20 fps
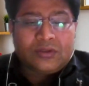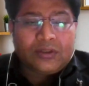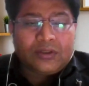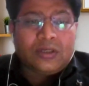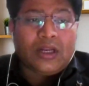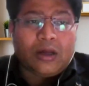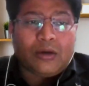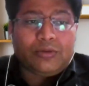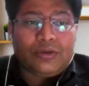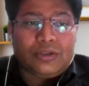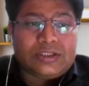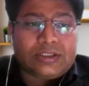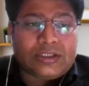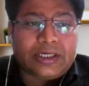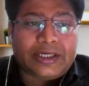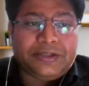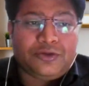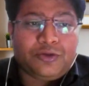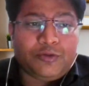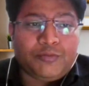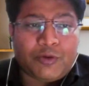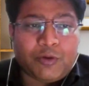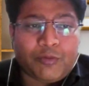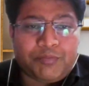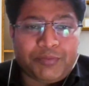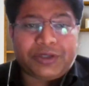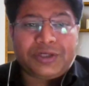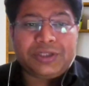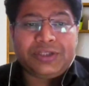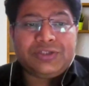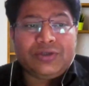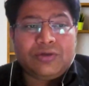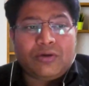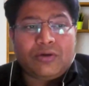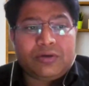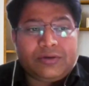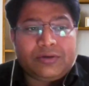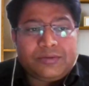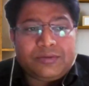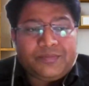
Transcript: Now this right to property is not